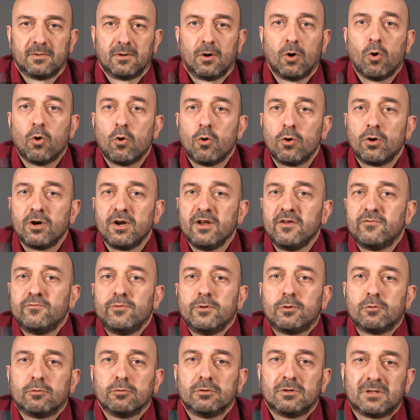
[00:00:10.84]
Or if
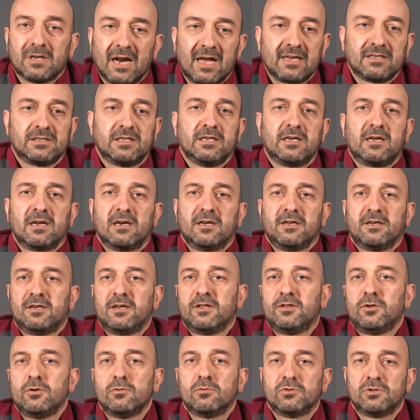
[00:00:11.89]
we could drastically
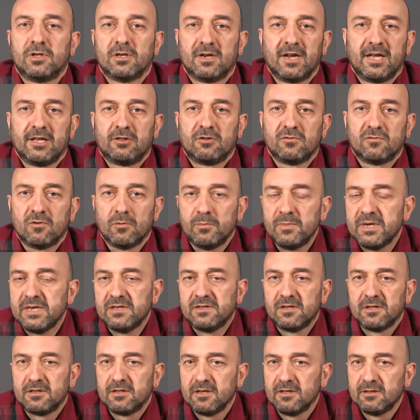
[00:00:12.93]
reduce the rate of
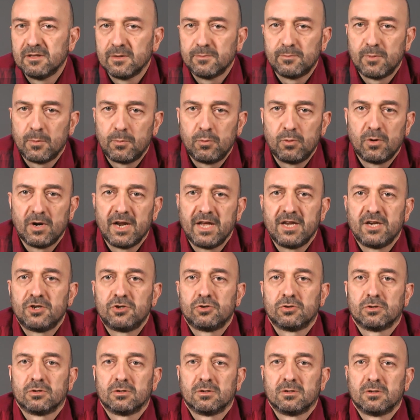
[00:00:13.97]
obesity in the
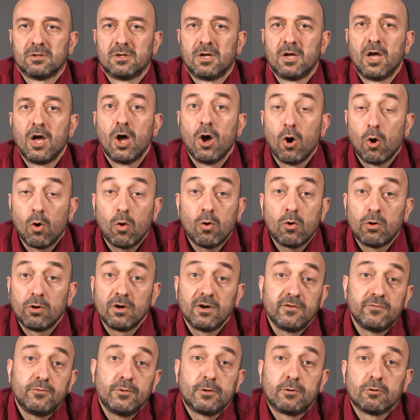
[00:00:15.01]
population?
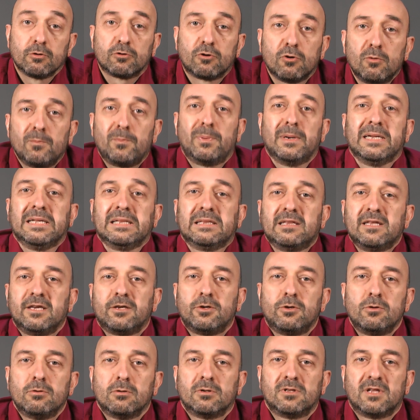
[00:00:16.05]
Or if we could completely
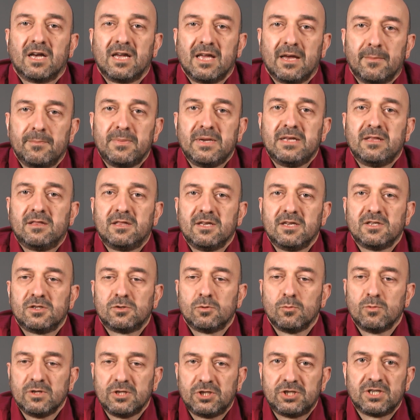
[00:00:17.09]
cure
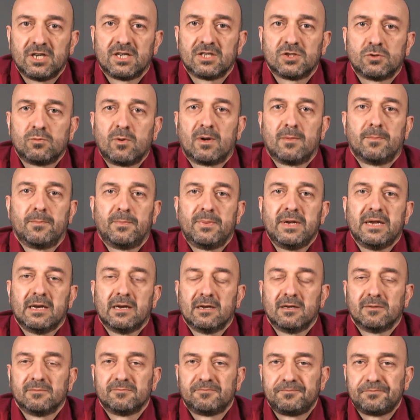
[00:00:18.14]
diabetes with just one pill?
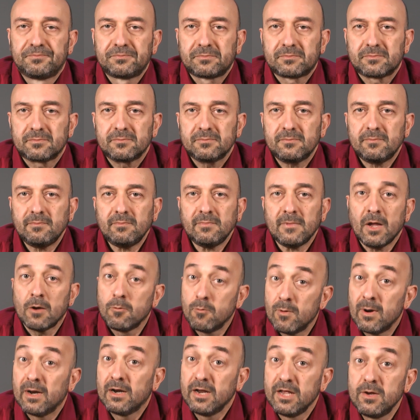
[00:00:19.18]

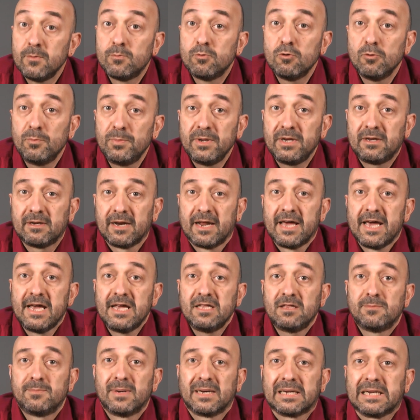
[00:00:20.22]
Well, it would be
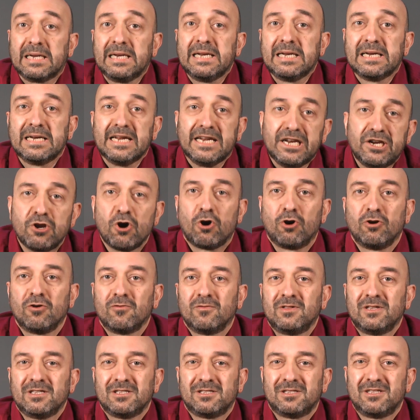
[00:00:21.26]
great, but clearly none
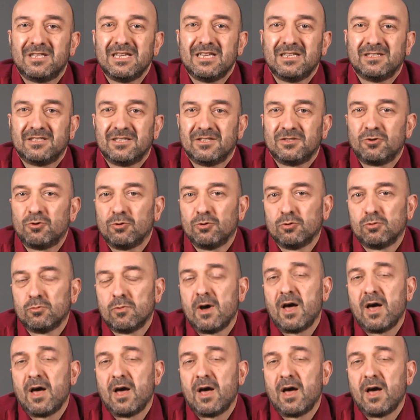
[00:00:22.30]
of these things is going to